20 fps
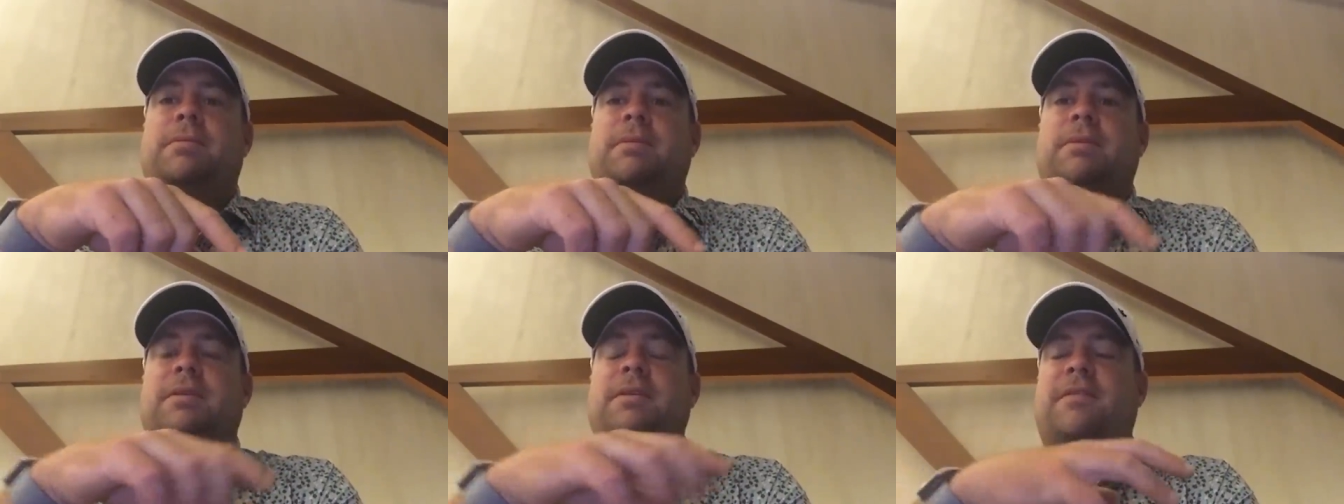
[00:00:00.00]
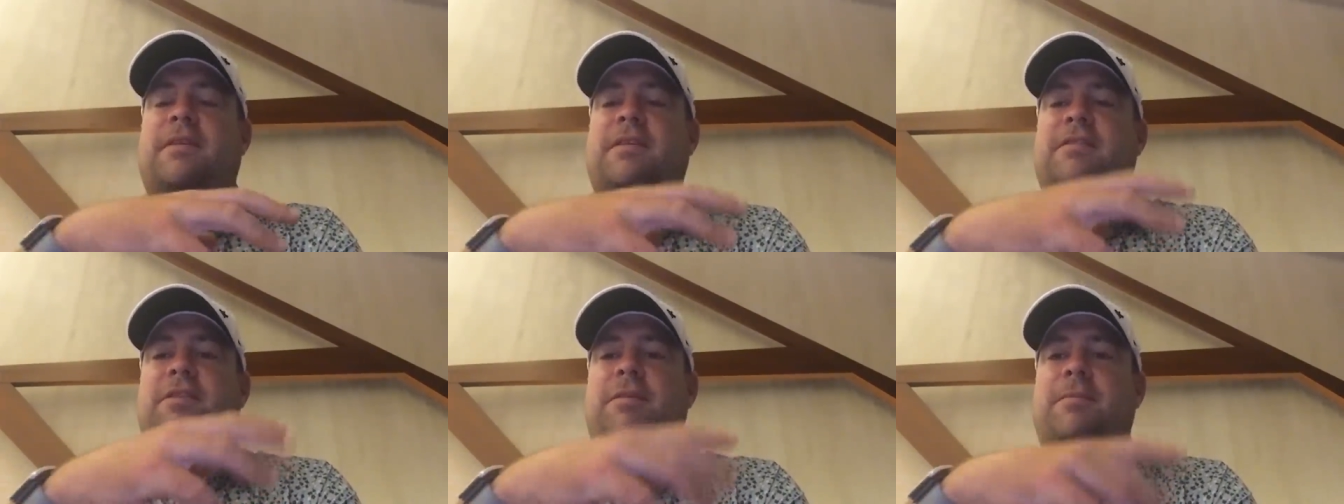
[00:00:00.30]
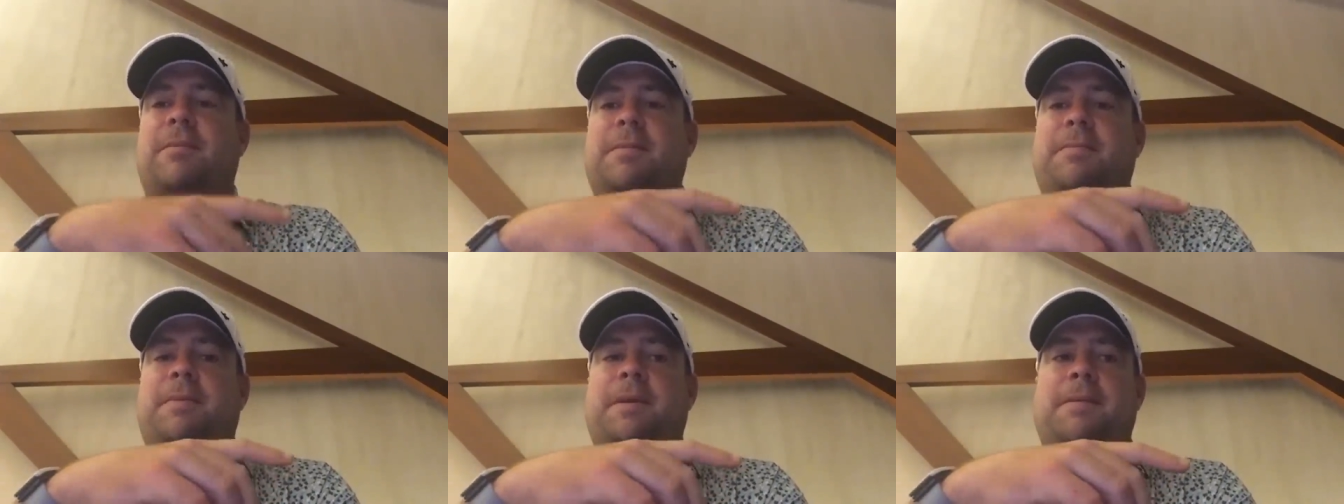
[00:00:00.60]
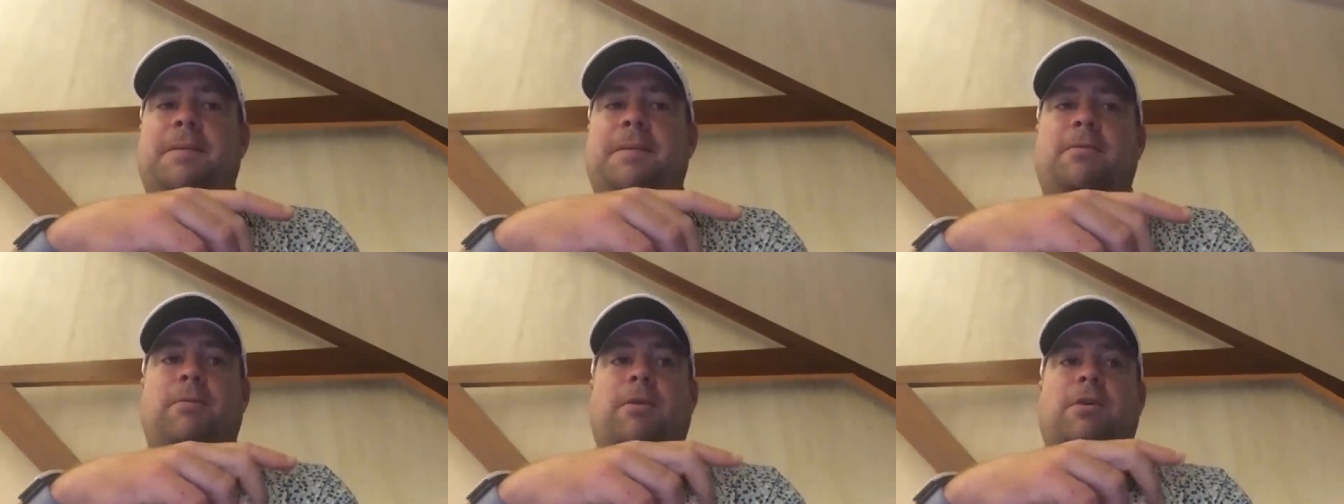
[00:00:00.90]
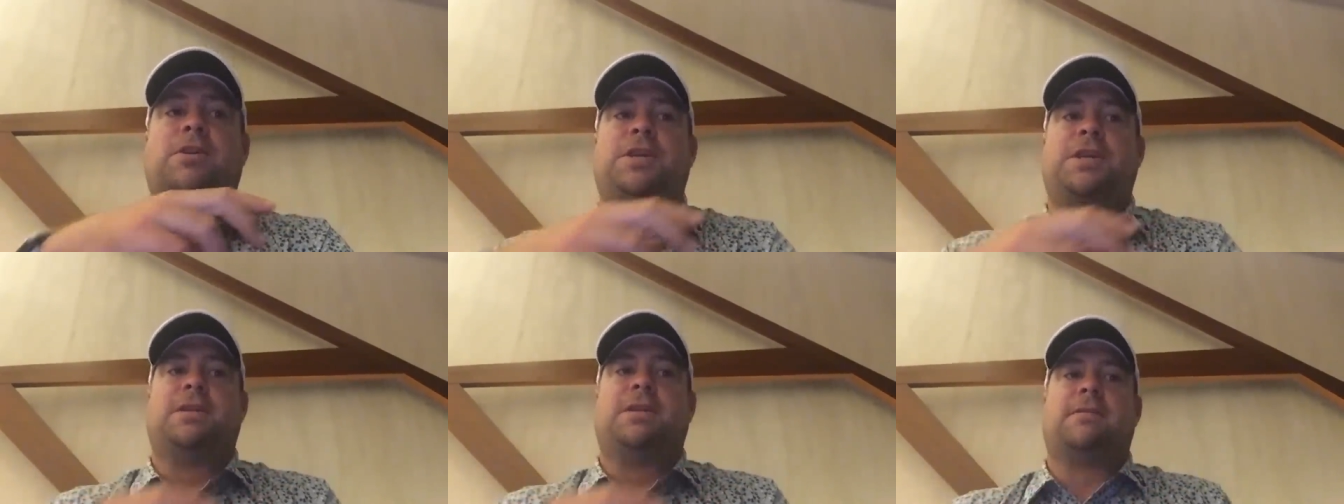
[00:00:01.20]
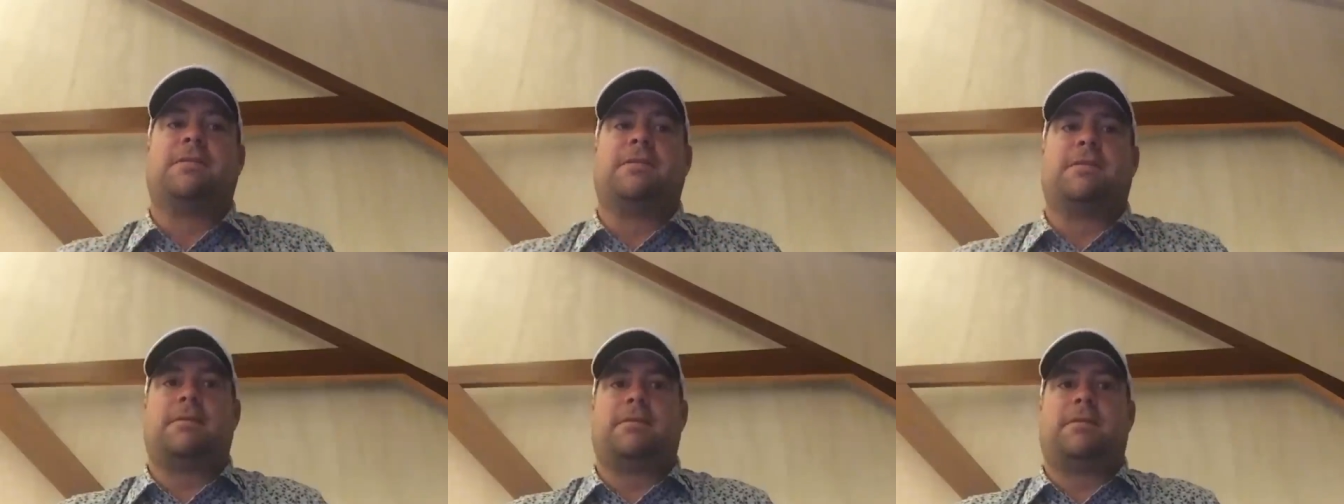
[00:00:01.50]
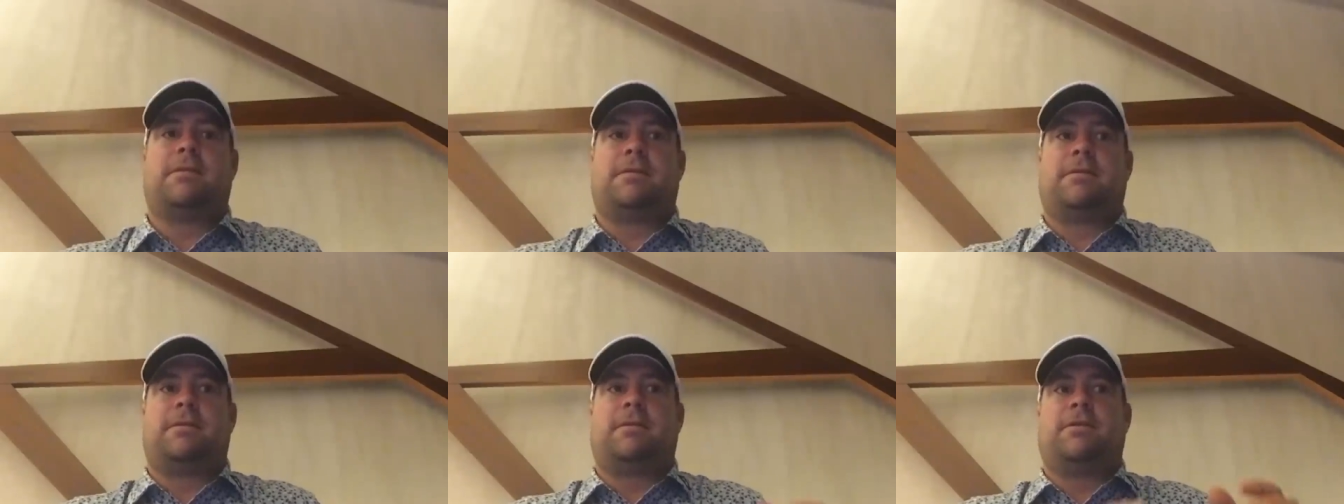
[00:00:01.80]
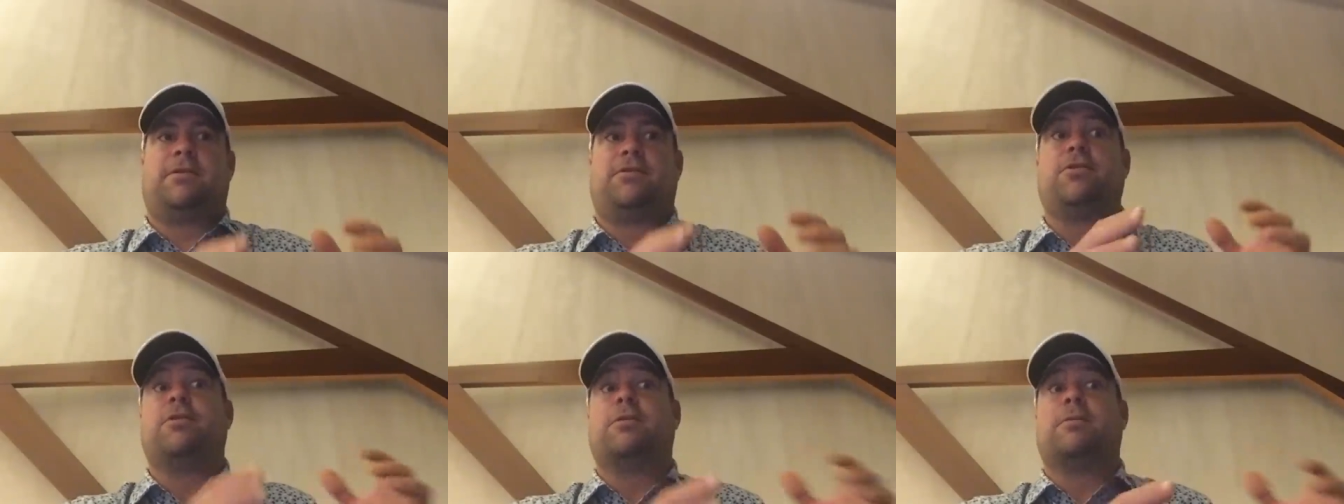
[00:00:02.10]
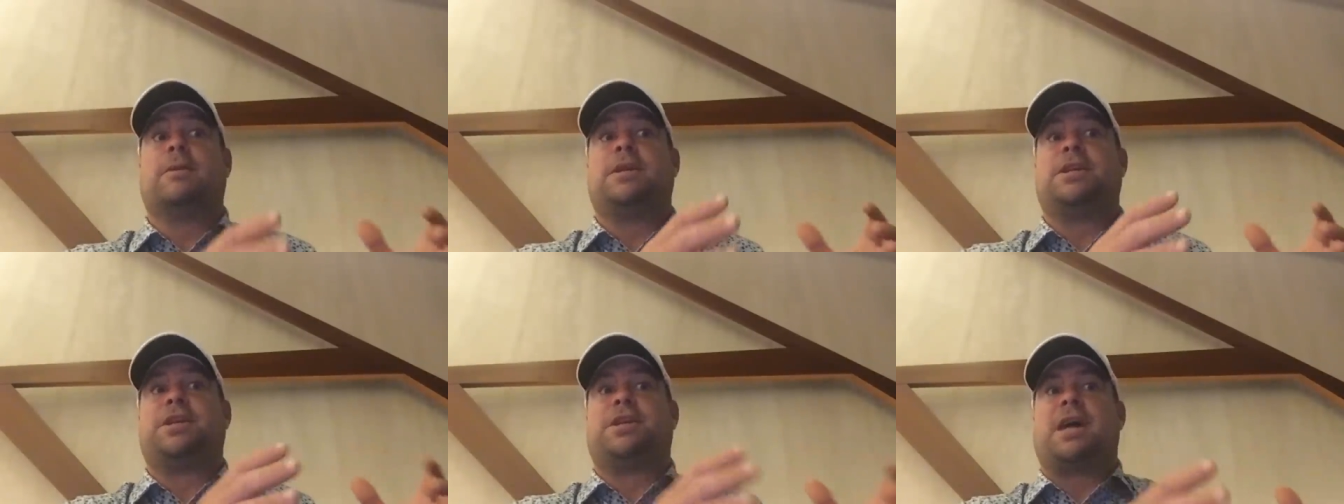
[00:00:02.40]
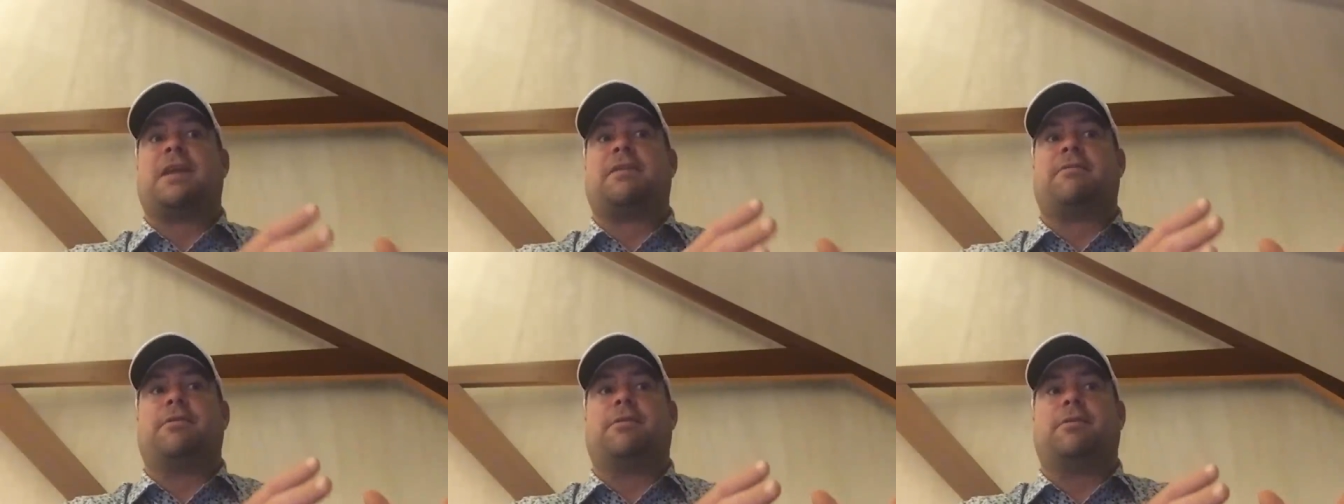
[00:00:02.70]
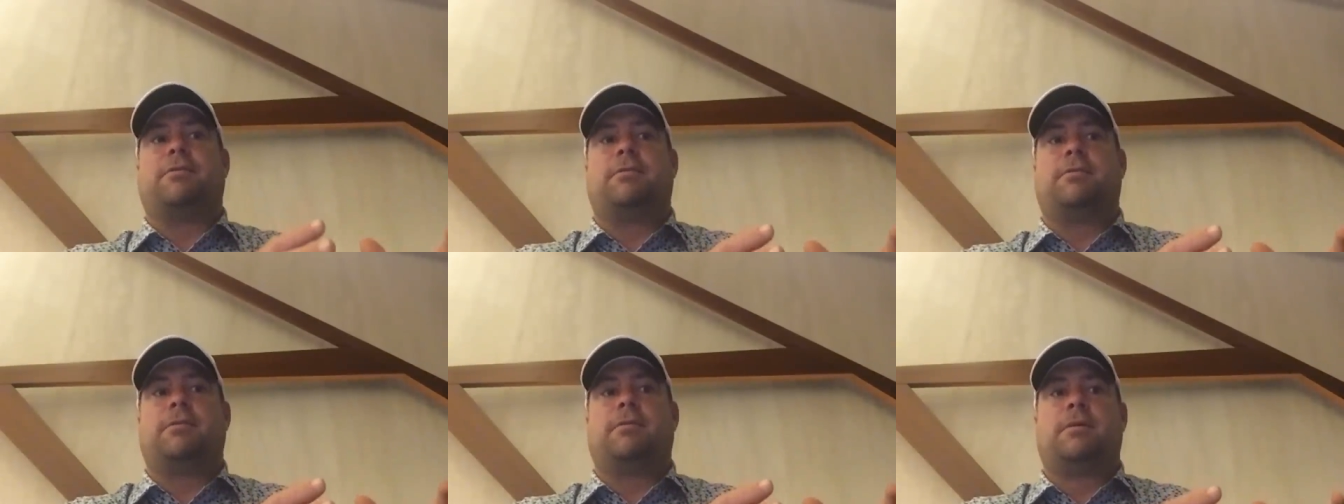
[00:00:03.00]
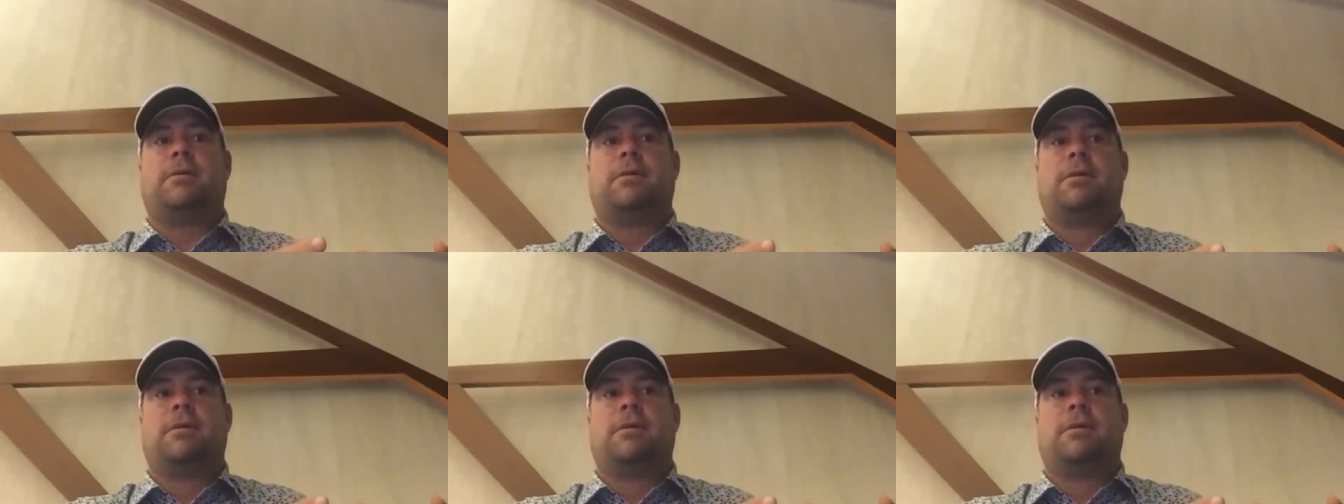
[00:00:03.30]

because there's not many people watching the tournament in general,